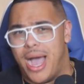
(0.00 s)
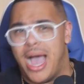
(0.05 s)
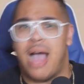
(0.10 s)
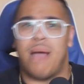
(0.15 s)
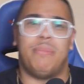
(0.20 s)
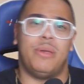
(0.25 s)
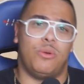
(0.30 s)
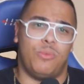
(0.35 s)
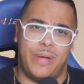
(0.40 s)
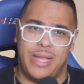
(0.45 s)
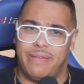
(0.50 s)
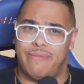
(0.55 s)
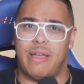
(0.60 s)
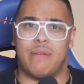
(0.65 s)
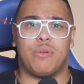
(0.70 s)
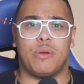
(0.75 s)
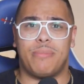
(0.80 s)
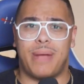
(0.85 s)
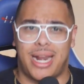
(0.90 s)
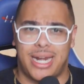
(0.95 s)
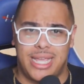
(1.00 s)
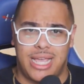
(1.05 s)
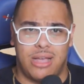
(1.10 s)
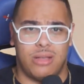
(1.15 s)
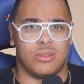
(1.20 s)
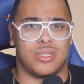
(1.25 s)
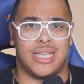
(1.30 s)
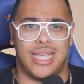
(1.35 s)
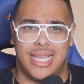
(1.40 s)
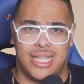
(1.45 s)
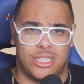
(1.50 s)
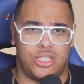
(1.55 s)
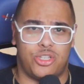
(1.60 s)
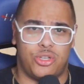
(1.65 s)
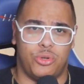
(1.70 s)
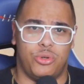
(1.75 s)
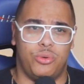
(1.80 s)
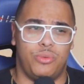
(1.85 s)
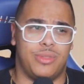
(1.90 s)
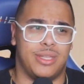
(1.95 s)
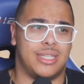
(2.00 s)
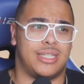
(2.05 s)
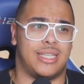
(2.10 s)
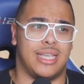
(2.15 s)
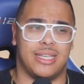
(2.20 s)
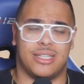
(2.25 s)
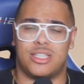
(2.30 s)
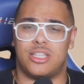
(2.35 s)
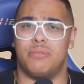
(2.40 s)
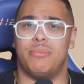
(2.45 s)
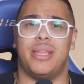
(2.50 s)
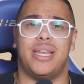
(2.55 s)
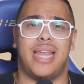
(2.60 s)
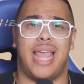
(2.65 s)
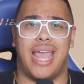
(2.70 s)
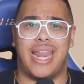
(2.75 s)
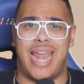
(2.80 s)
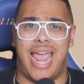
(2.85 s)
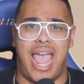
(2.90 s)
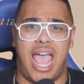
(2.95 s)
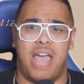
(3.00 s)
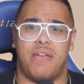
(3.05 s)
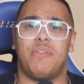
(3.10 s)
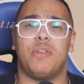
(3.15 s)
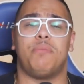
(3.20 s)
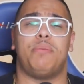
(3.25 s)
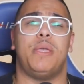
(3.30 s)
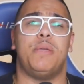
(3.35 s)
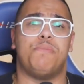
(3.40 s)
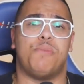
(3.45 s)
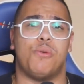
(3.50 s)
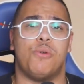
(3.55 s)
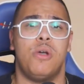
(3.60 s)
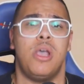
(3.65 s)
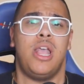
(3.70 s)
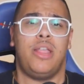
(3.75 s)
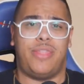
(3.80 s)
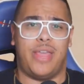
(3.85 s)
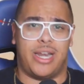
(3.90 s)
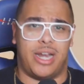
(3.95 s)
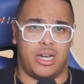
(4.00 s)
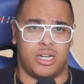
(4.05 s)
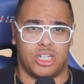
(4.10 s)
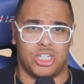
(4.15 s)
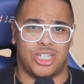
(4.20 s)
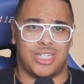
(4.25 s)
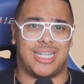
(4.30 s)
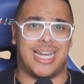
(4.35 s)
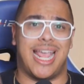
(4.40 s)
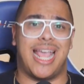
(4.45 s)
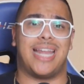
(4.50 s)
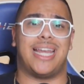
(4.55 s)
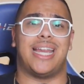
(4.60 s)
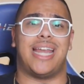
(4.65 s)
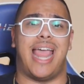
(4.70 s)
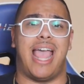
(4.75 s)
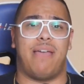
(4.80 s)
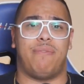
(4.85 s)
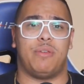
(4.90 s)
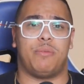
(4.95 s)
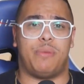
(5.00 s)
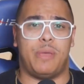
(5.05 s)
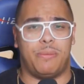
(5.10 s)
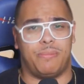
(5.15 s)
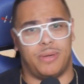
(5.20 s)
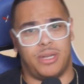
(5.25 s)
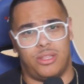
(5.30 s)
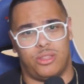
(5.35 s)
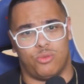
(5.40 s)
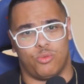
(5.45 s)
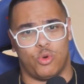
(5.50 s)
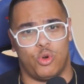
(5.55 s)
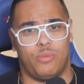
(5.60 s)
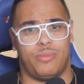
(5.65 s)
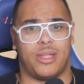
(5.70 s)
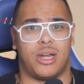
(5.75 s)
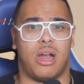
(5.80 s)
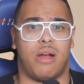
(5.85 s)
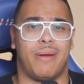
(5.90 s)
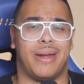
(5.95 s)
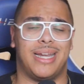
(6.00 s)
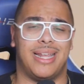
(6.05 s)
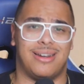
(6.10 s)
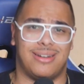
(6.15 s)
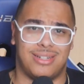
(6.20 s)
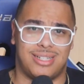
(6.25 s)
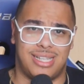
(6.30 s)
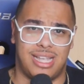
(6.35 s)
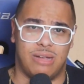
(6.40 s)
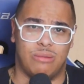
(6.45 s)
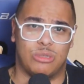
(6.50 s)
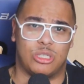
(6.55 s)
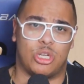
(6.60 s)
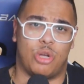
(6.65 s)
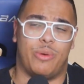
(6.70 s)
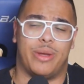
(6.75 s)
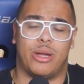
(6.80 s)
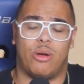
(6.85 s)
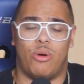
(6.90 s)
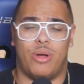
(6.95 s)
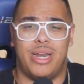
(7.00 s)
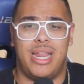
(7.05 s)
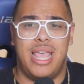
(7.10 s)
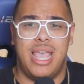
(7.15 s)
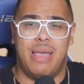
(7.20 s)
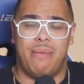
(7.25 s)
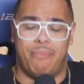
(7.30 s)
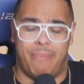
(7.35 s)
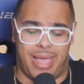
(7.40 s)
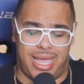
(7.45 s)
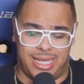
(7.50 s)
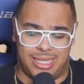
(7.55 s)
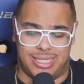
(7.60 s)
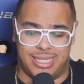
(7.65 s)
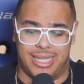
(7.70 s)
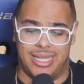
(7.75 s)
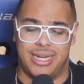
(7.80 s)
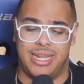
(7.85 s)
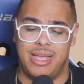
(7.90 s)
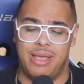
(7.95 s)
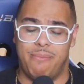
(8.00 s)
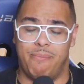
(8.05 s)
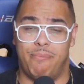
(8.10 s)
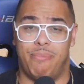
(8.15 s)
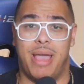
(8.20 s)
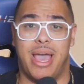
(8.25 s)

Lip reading: bob and weave everybody else into the system, and having people that understand it, having people in the room that already understand what's going on, makes it